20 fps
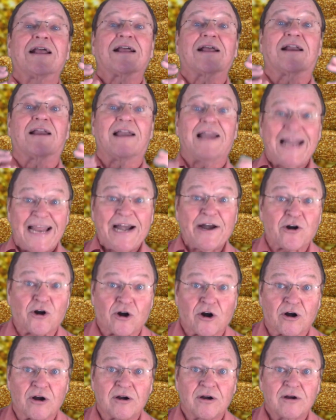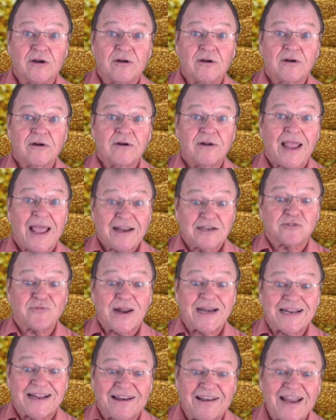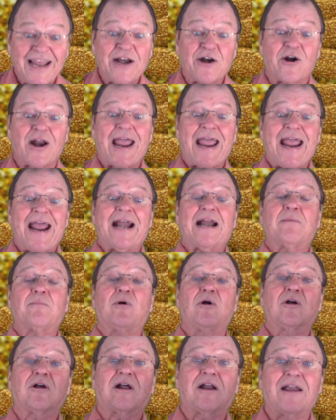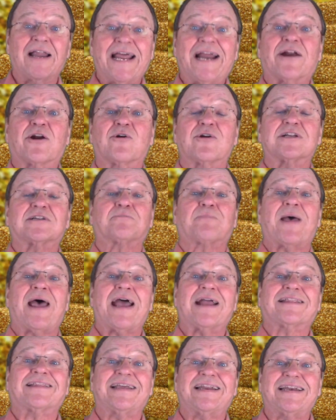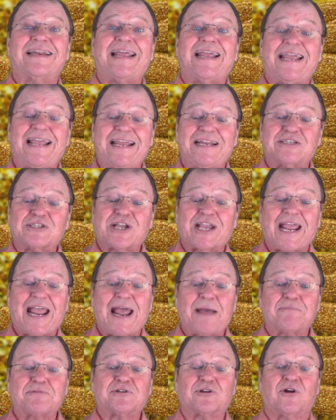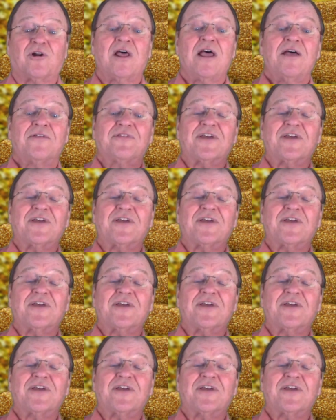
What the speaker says: glitter. Yeah, that's right, glitter. Edible glitter is packed into each capsule.